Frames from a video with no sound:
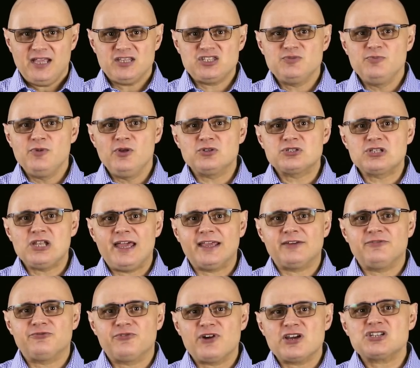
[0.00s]
It smells
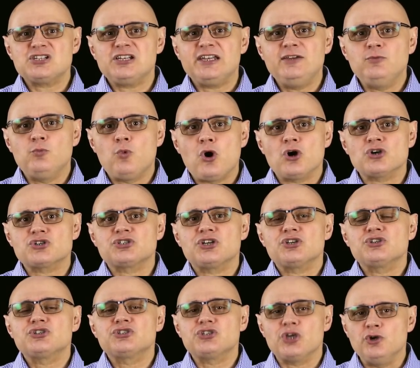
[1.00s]
like freshly
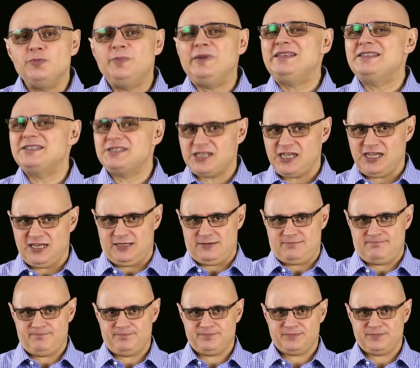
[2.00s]
washed soapy skin.